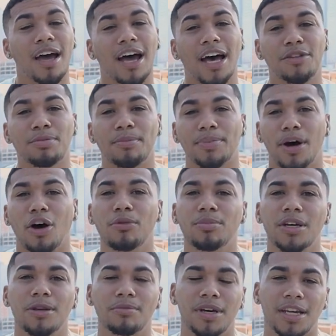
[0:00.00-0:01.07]
has propelled
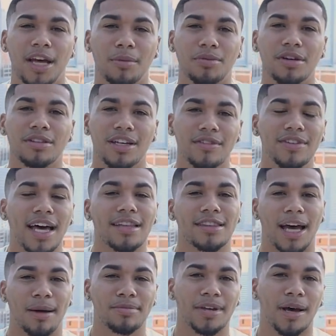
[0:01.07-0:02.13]
me to being able to live that
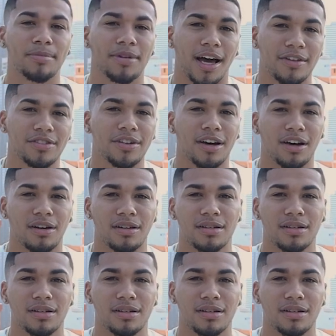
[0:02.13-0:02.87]
laptop lifestyle.